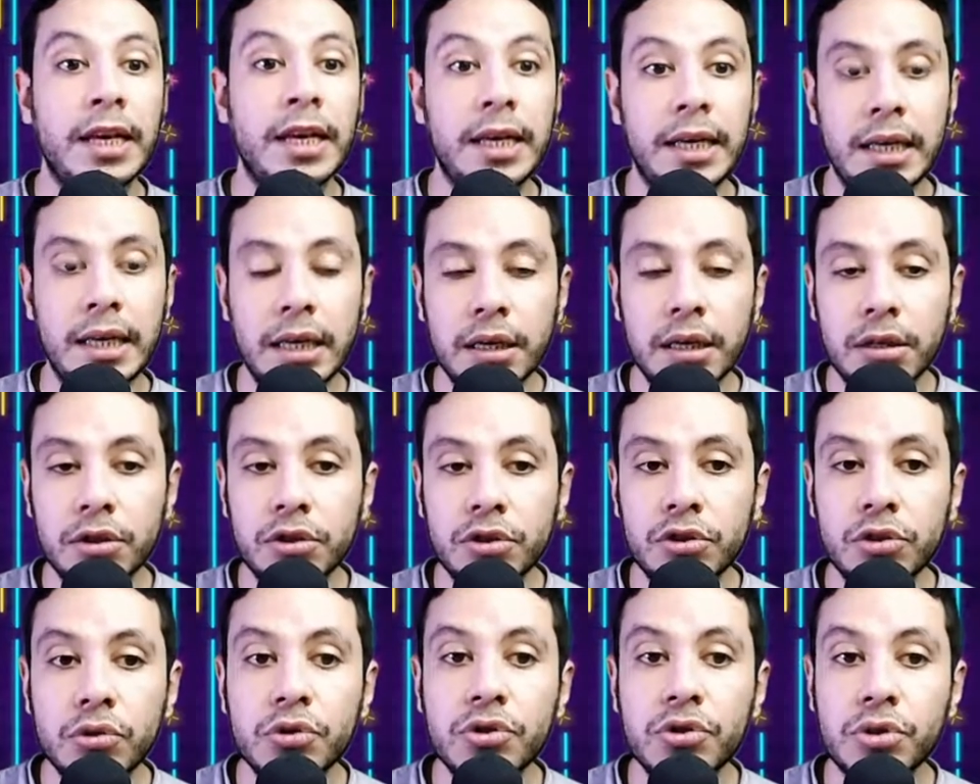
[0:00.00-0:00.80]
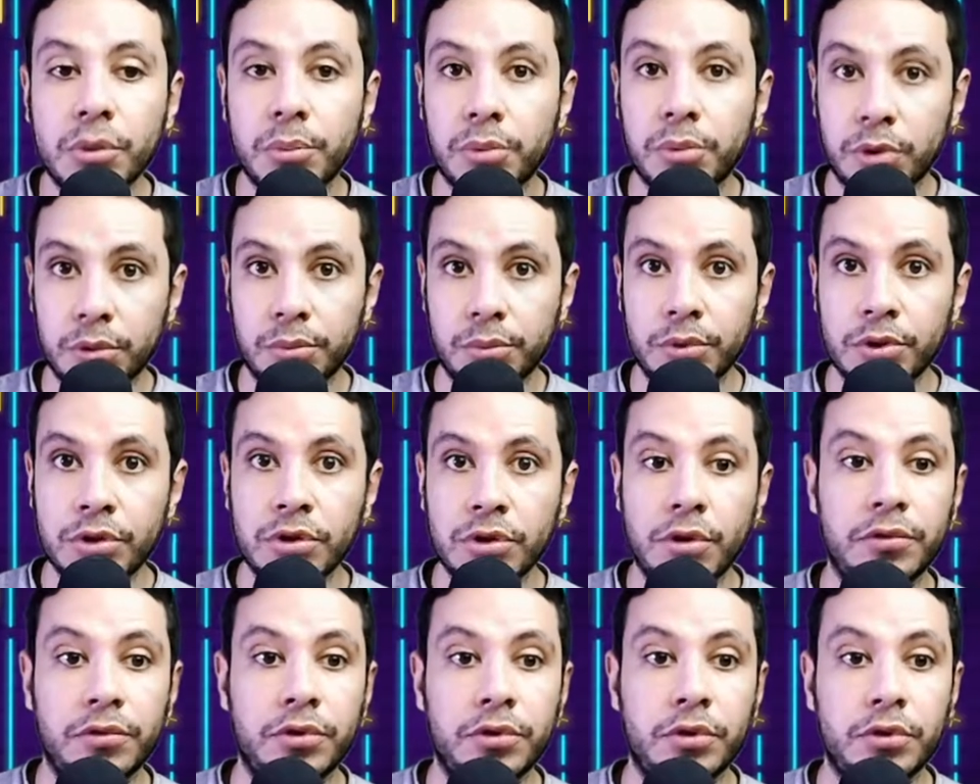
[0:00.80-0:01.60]
Here, choose the purpose
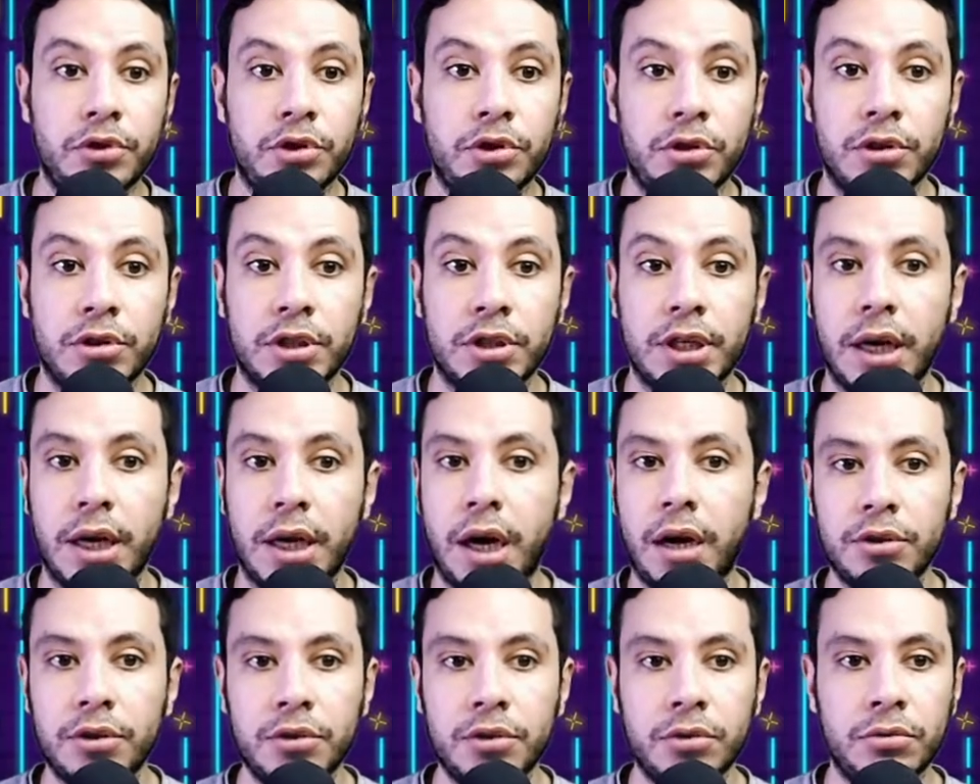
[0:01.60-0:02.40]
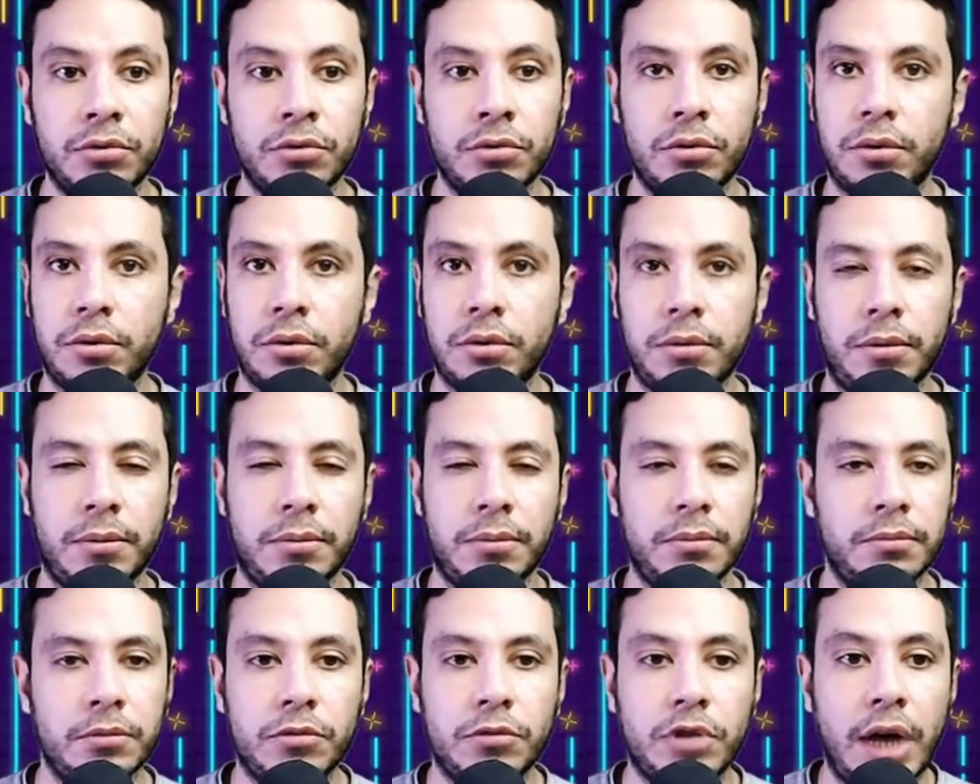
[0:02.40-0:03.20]
of your journey. Are
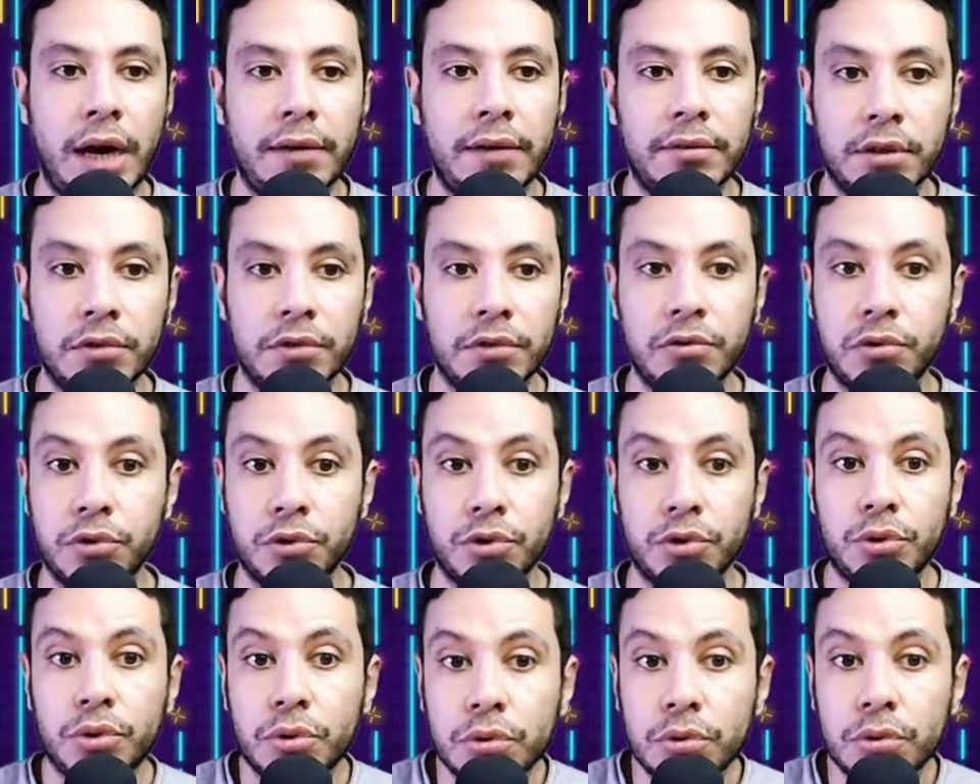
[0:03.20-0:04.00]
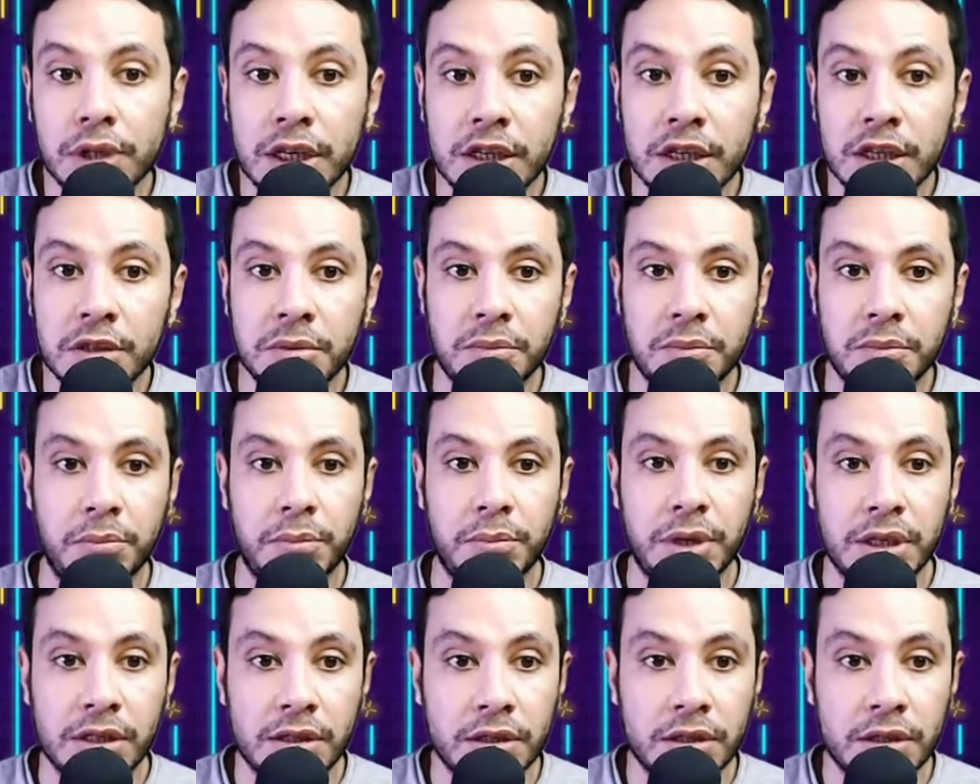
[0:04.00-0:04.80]
you traveling for tourism,
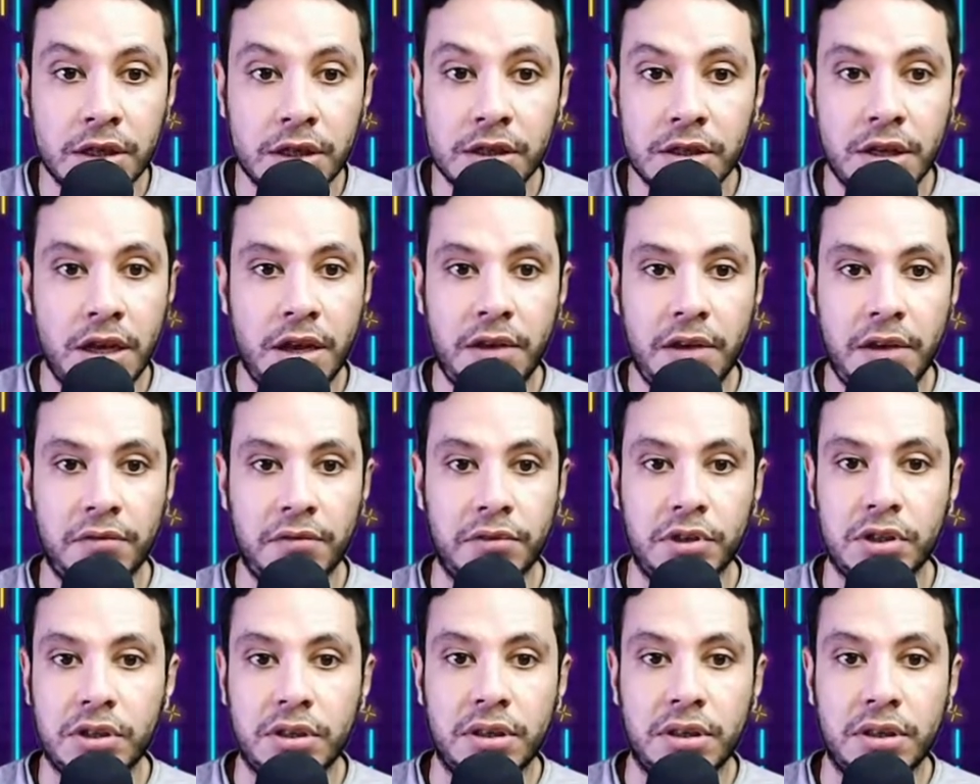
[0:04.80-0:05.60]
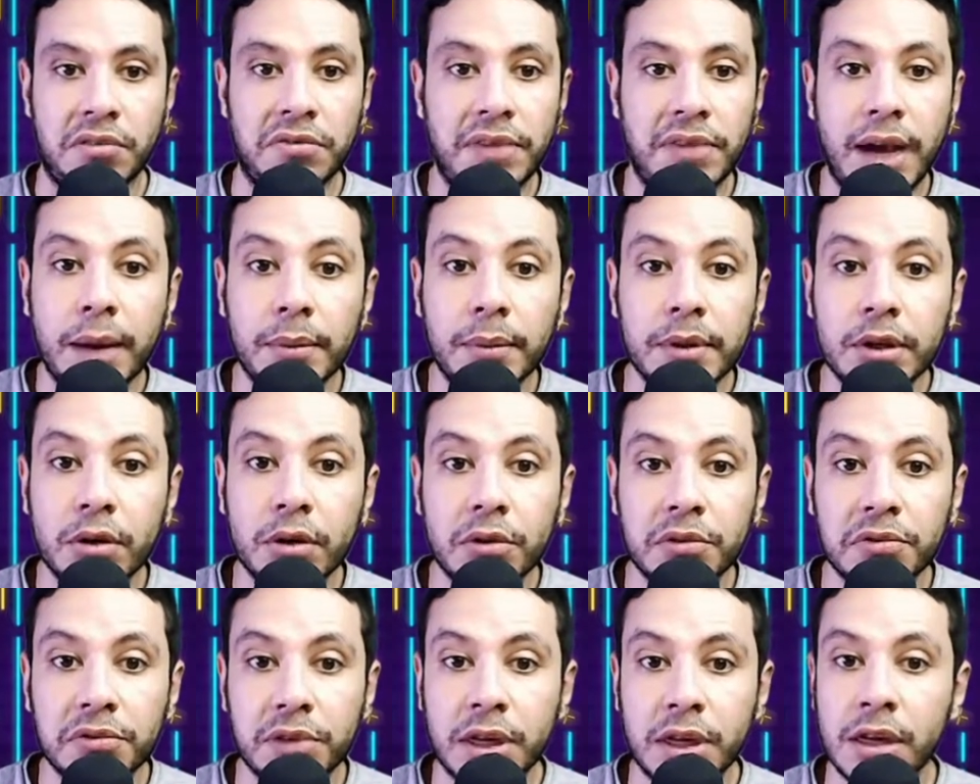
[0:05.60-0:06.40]
business, visiting family
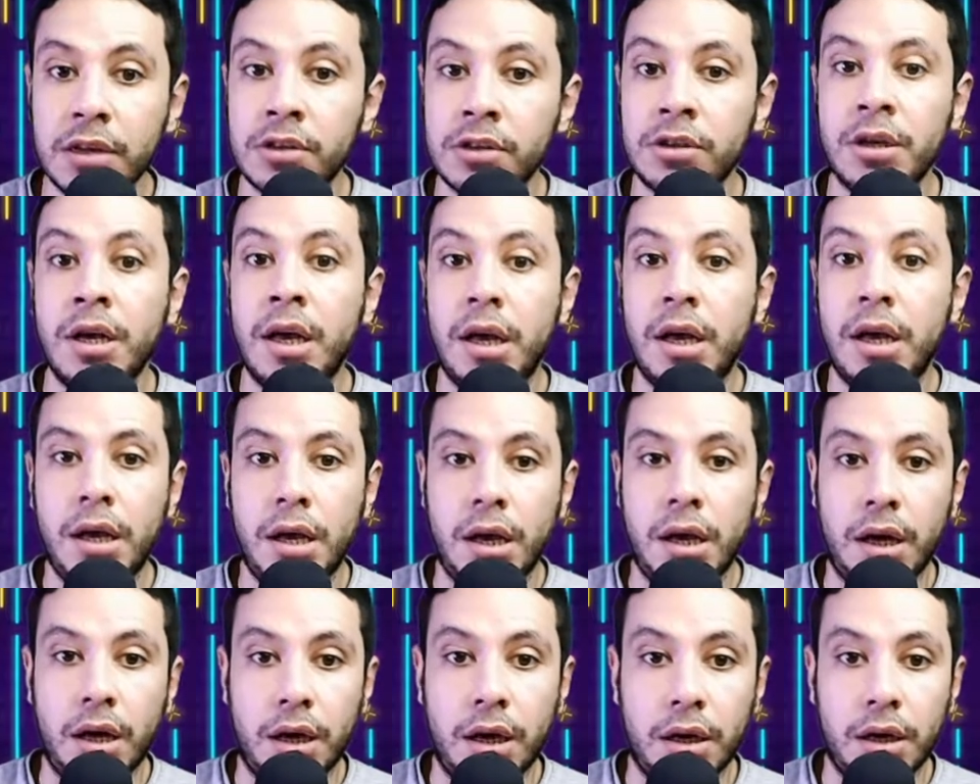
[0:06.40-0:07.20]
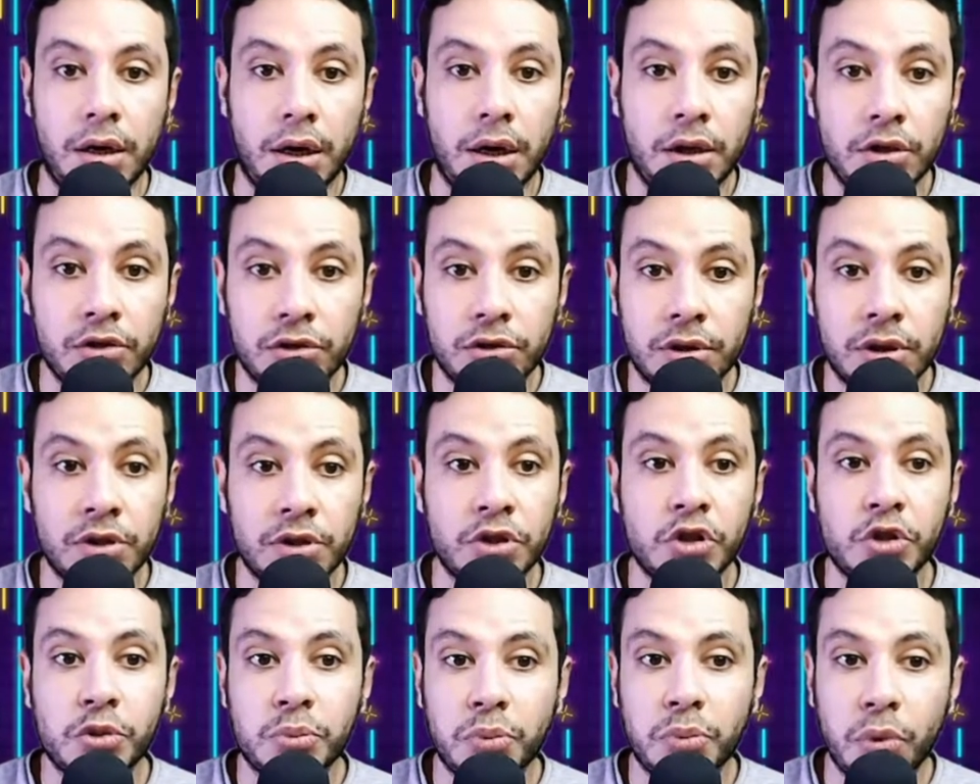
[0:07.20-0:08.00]
or friends, cultural,
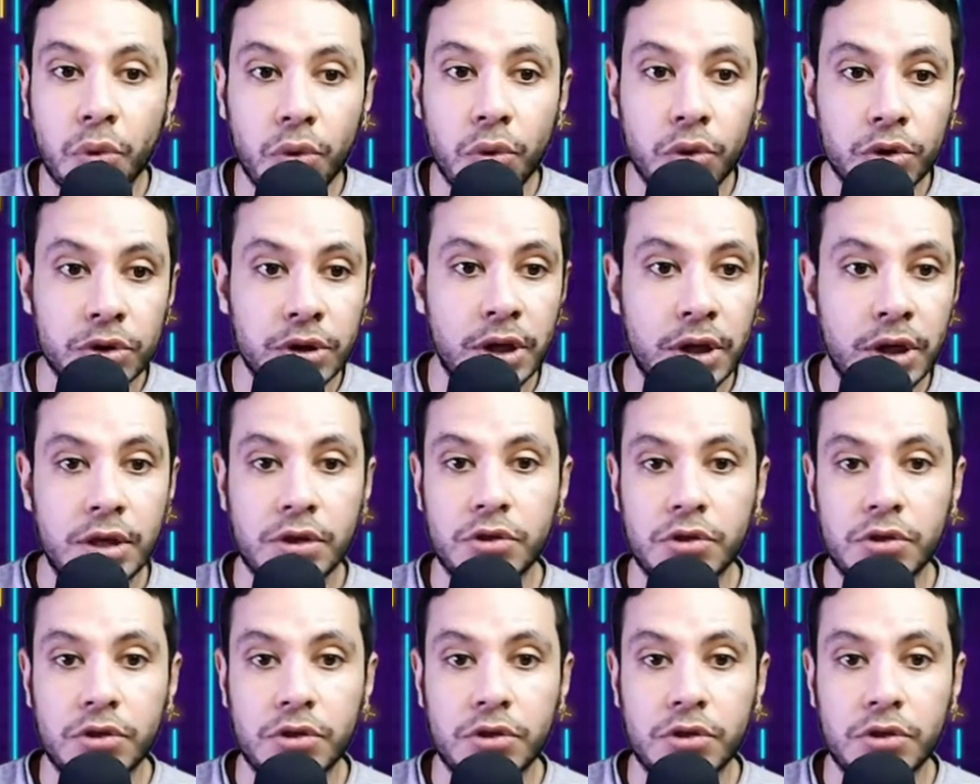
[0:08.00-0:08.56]
sport?